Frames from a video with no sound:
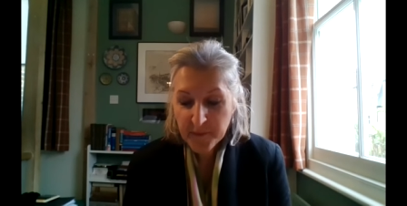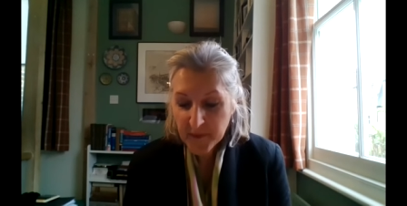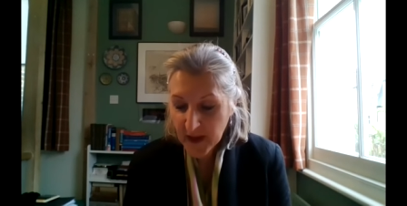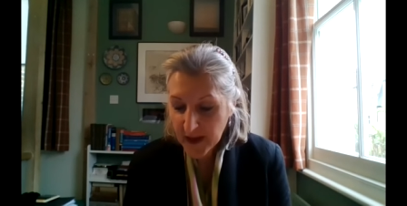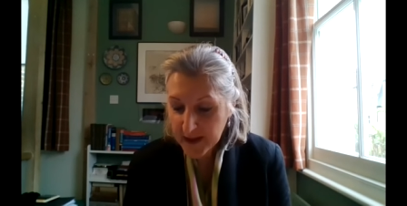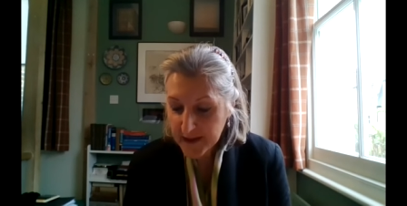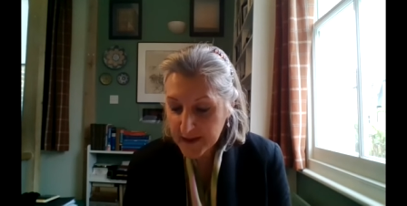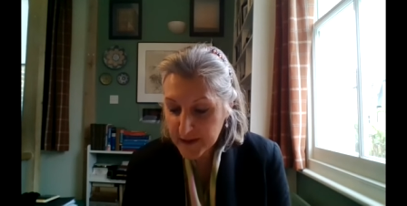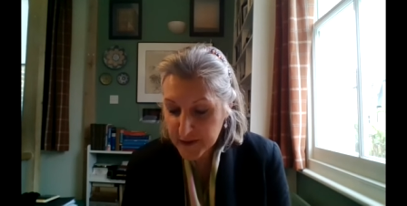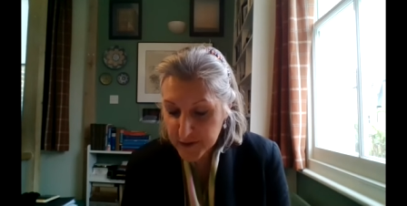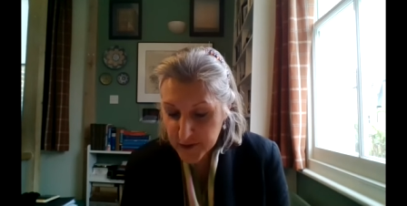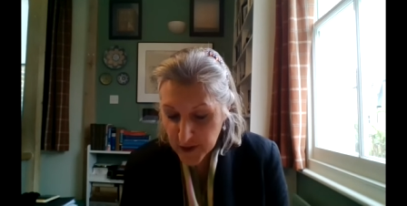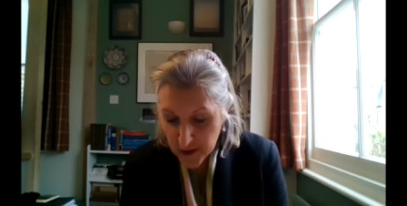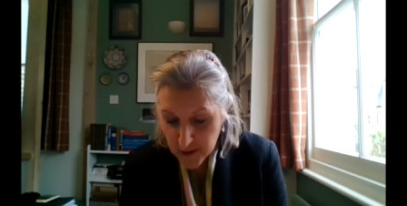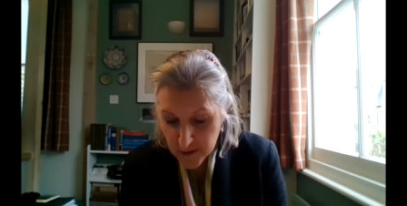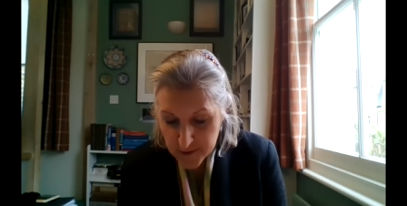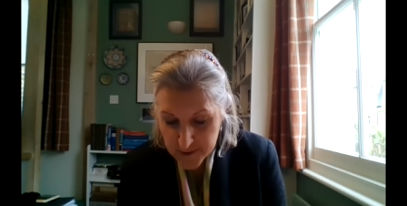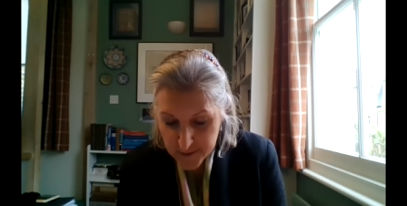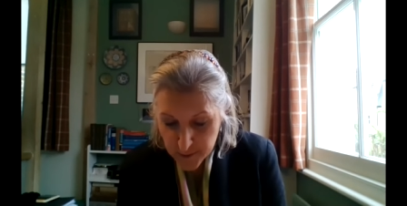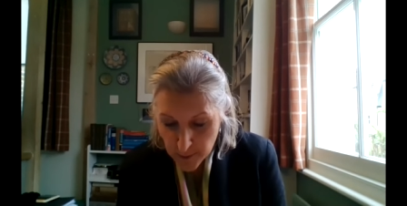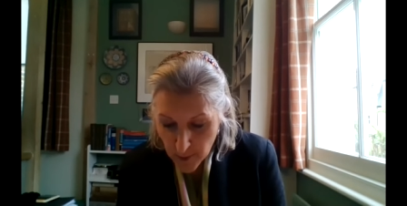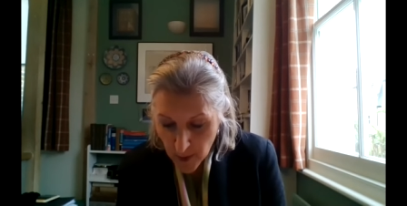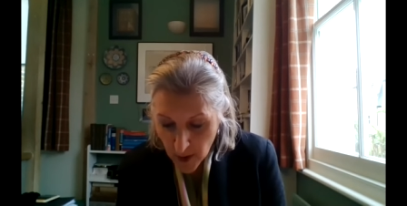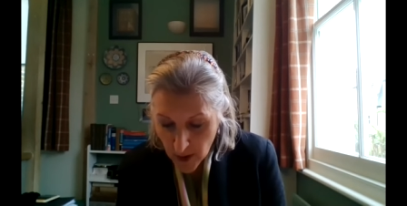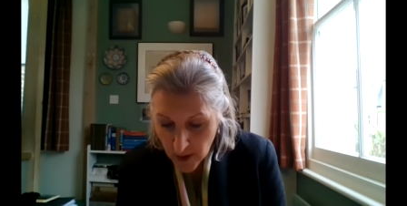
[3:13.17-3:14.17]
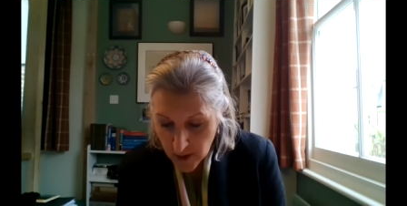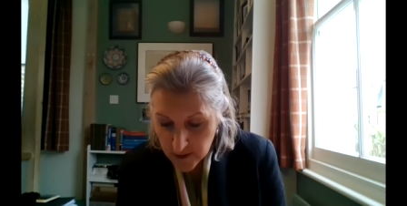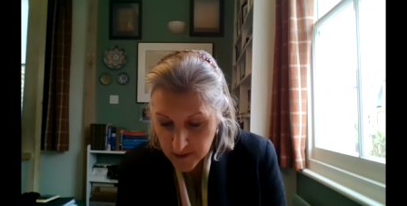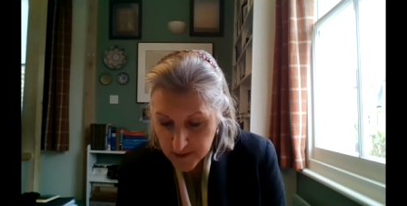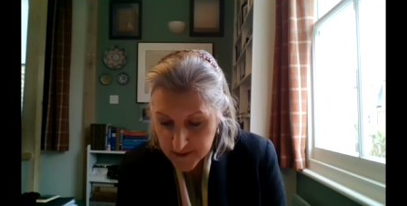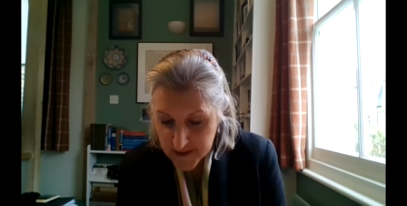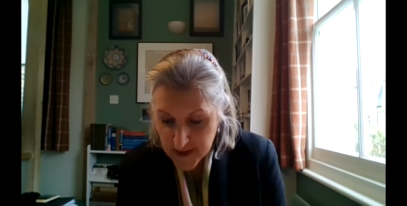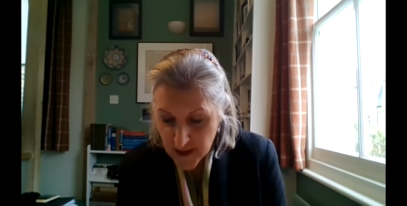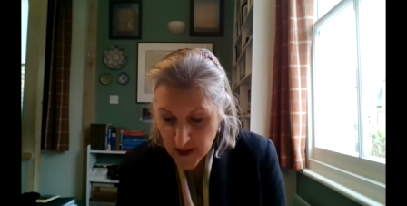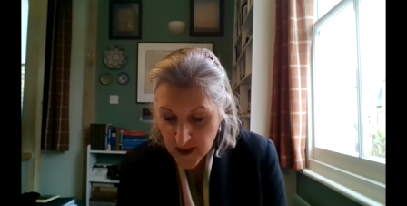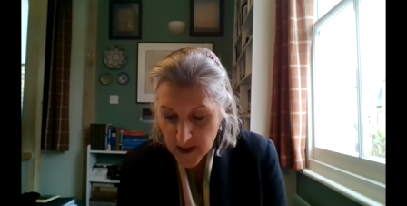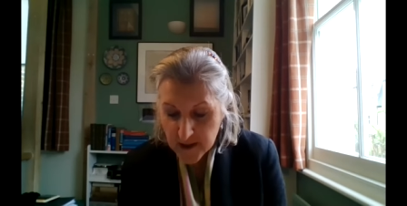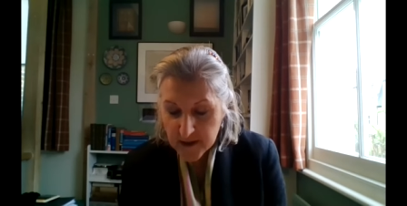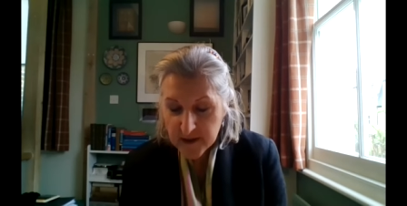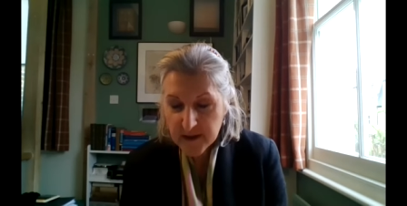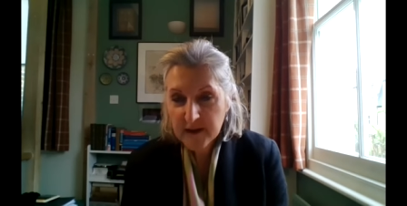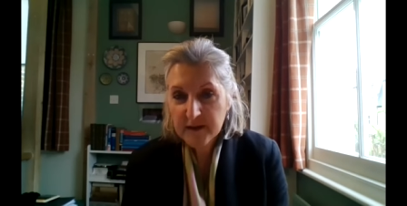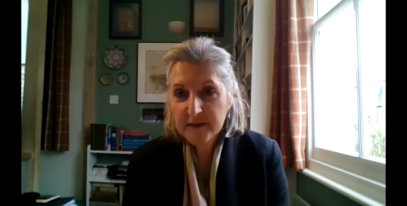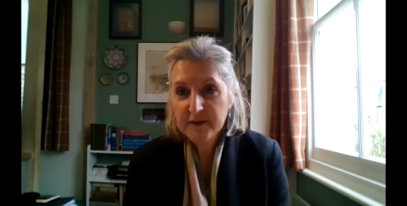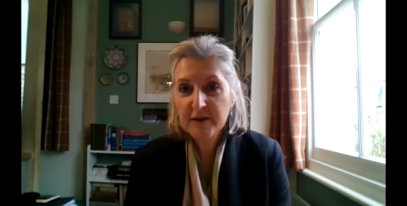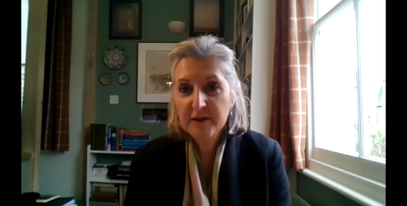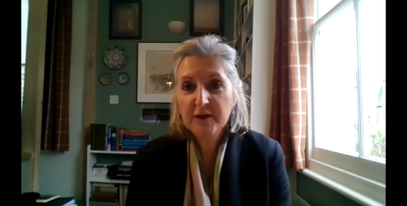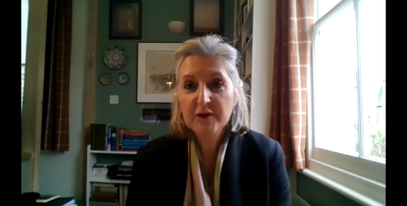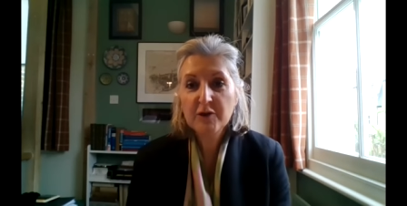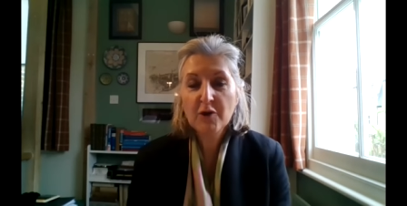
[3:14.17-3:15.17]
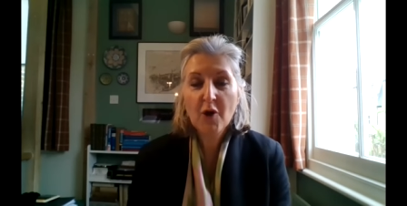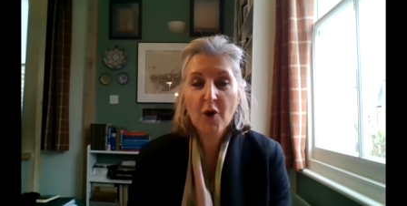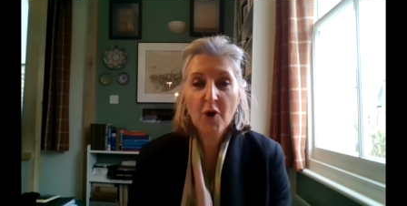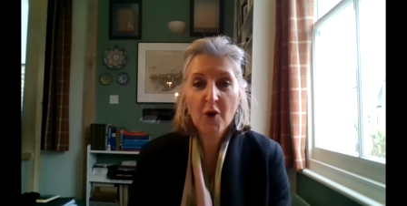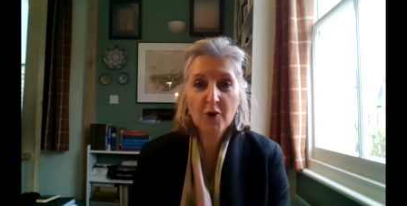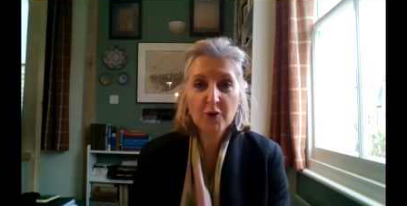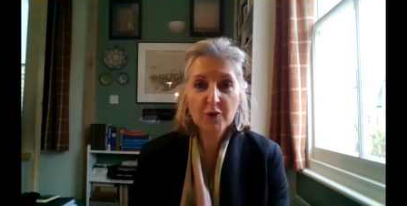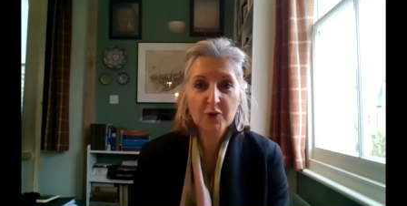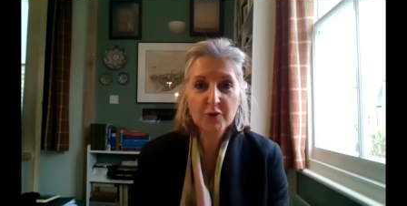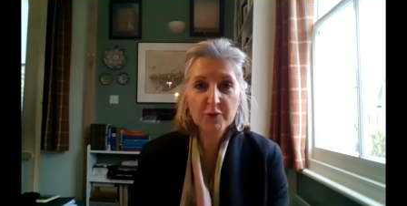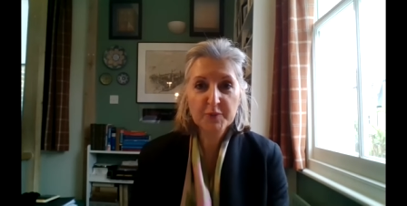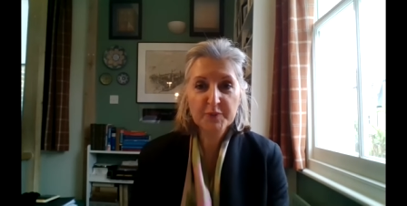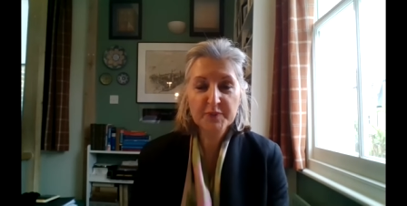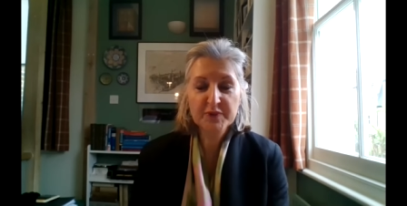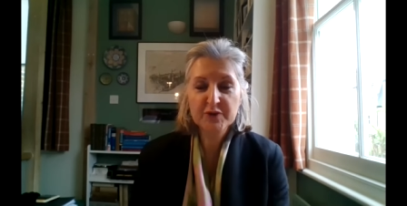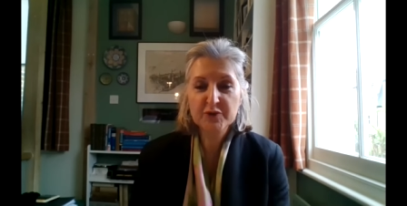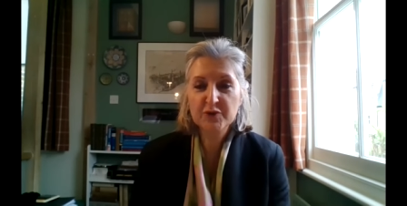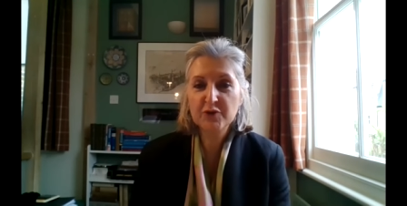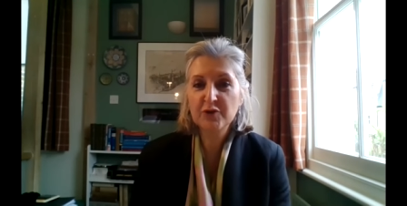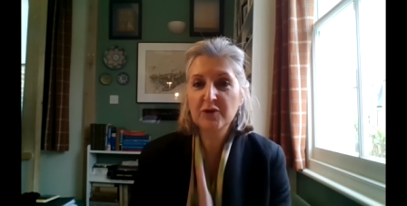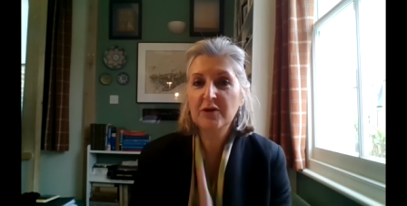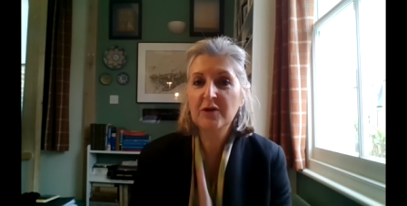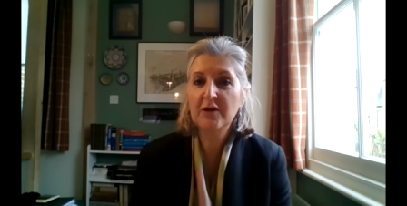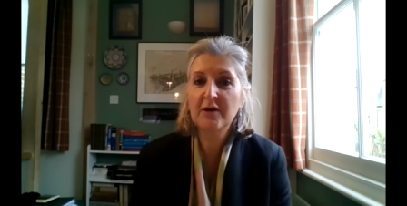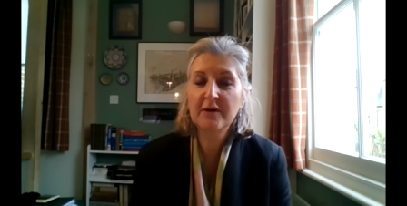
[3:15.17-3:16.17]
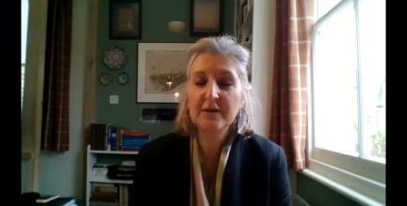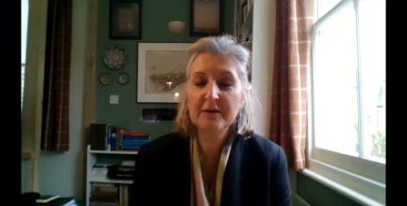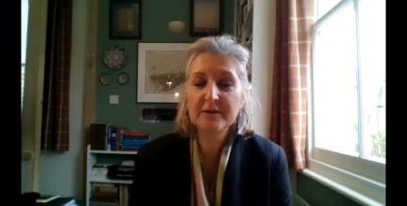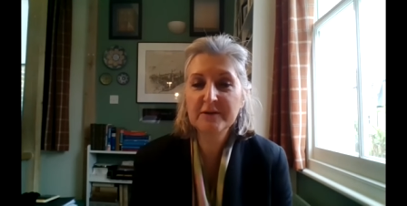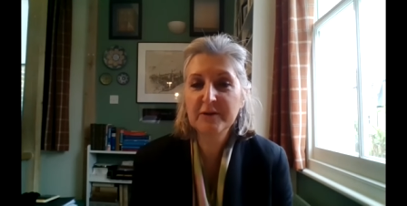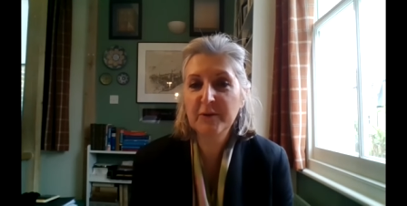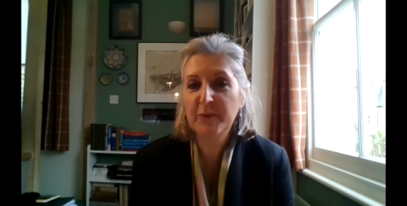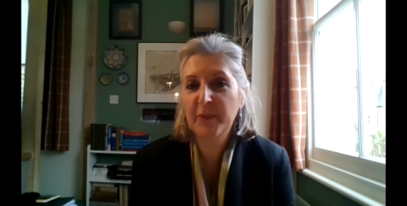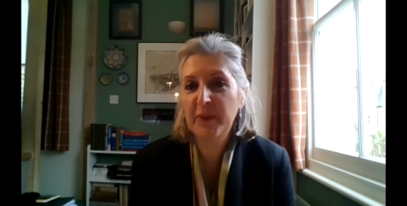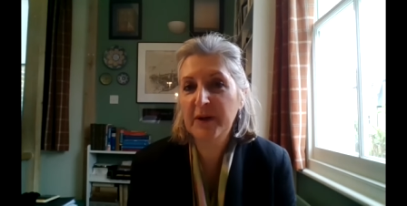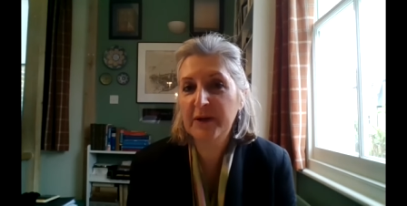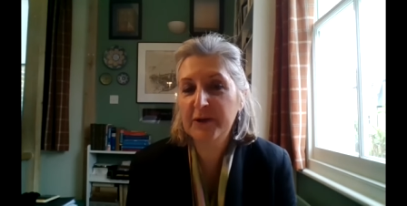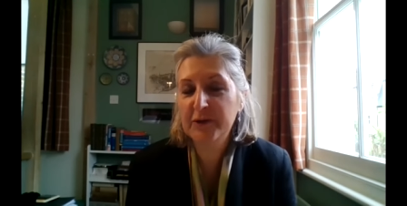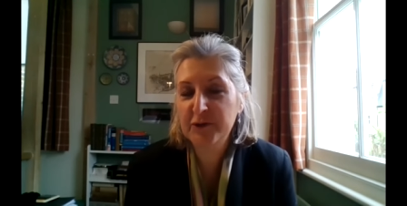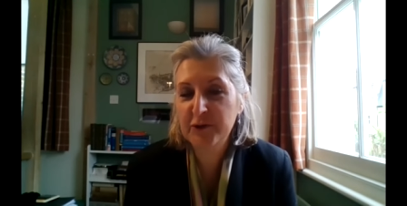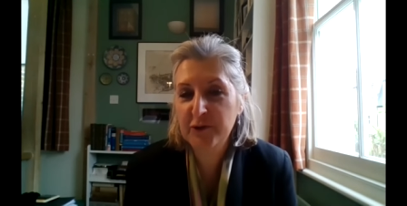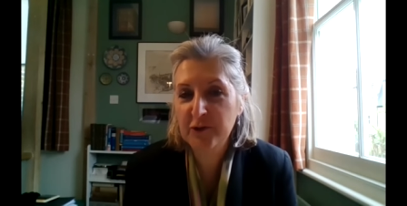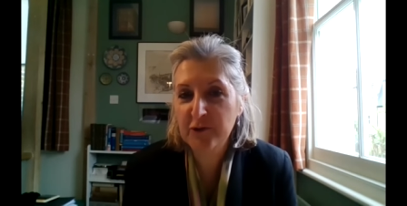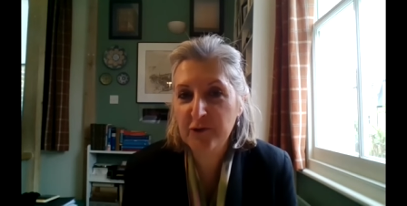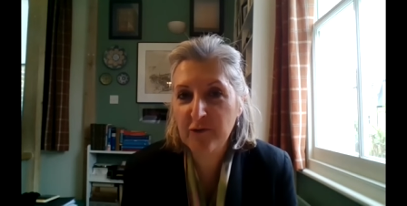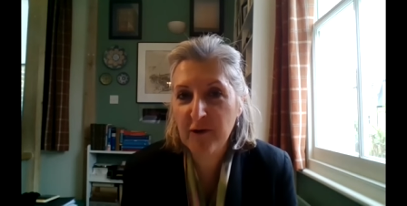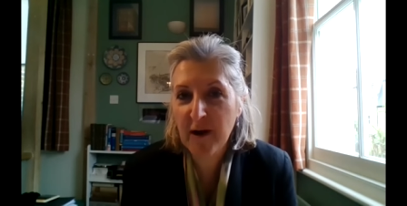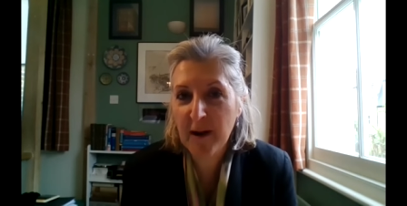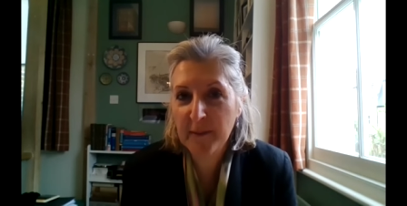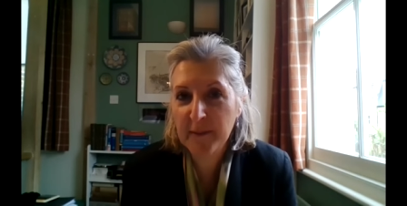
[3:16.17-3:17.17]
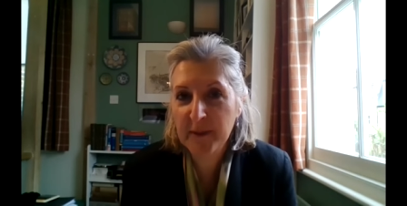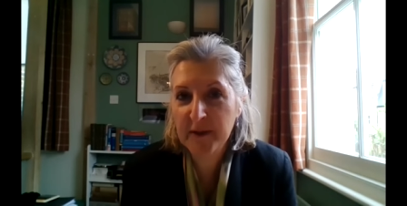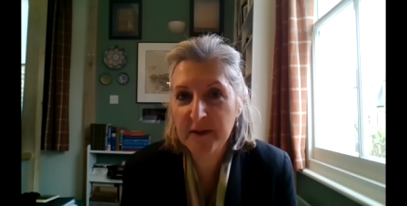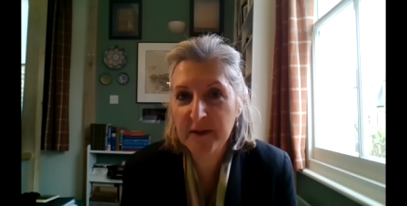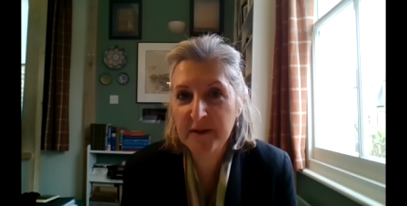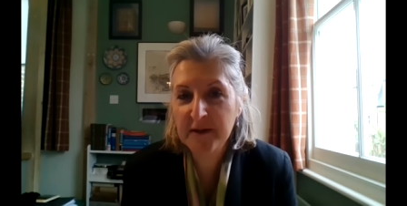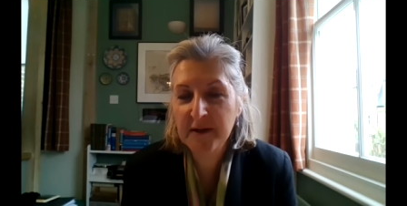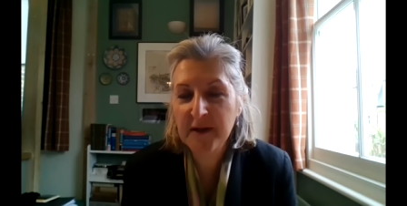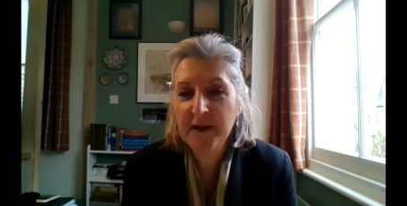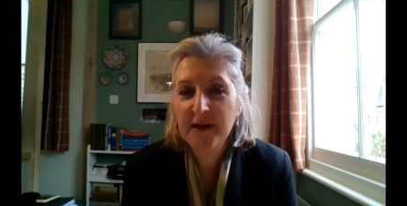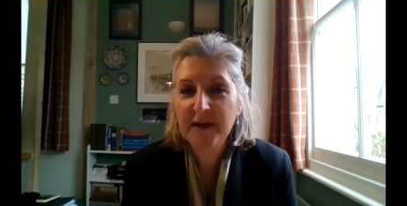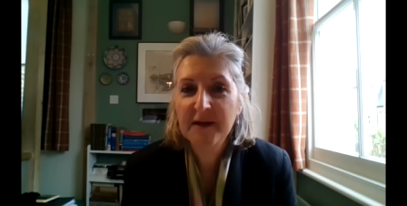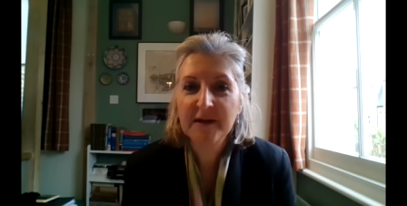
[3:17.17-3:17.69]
And he tells Marx that he hopes to learn the Persian grammar